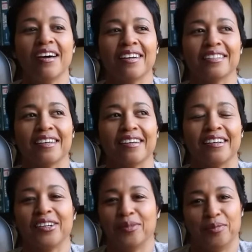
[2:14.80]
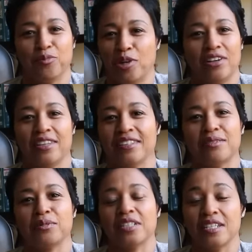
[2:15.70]
I was like, oh, I'm wearing
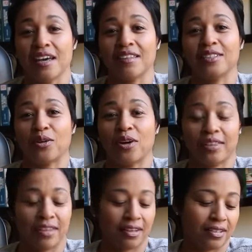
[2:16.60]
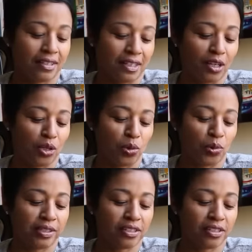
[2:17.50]
this one to death, so I think I need to get a new one.